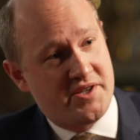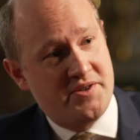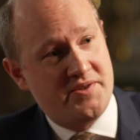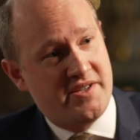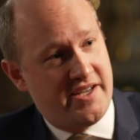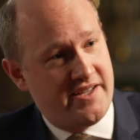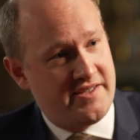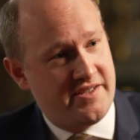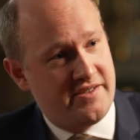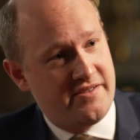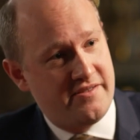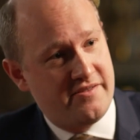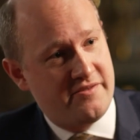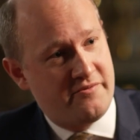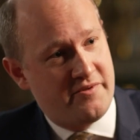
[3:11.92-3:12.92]
associated
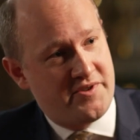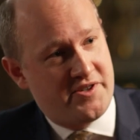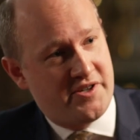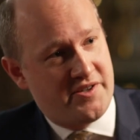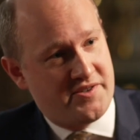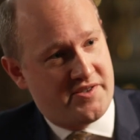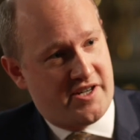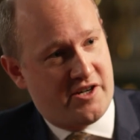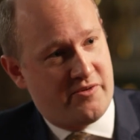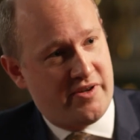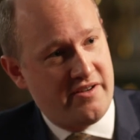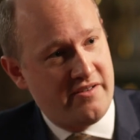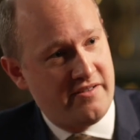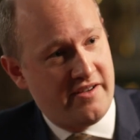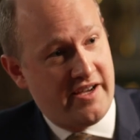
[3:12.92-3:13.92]
with Charles
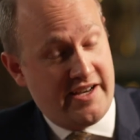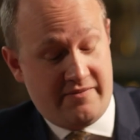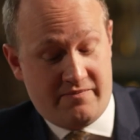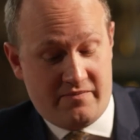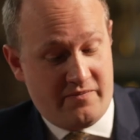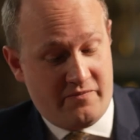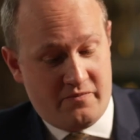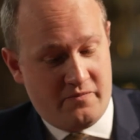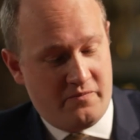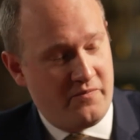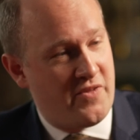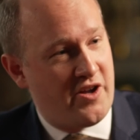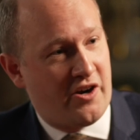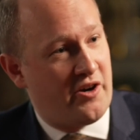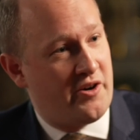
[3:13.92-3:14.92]
Darwin. And
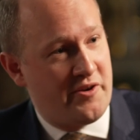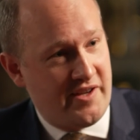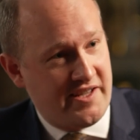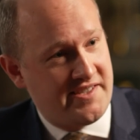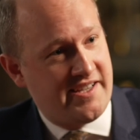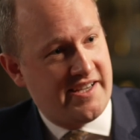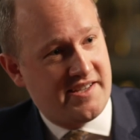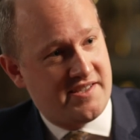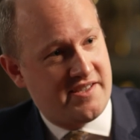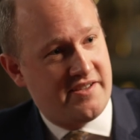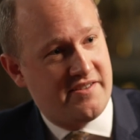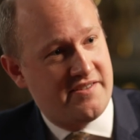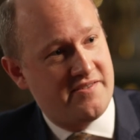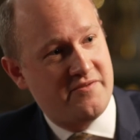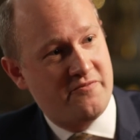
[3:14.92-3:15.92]
there are only six
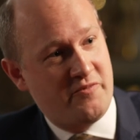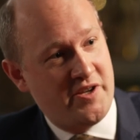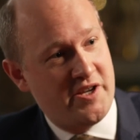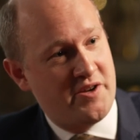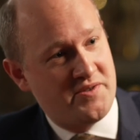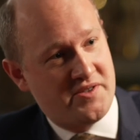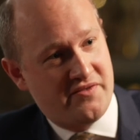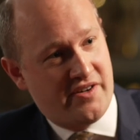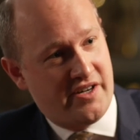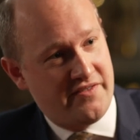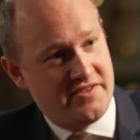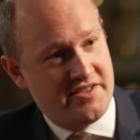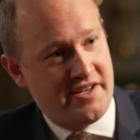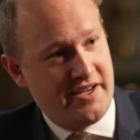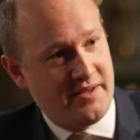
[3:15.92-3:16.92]
that we know
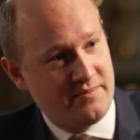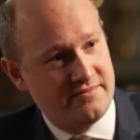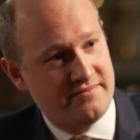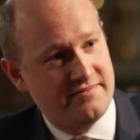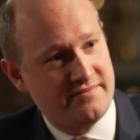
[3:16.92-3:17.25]
survive today.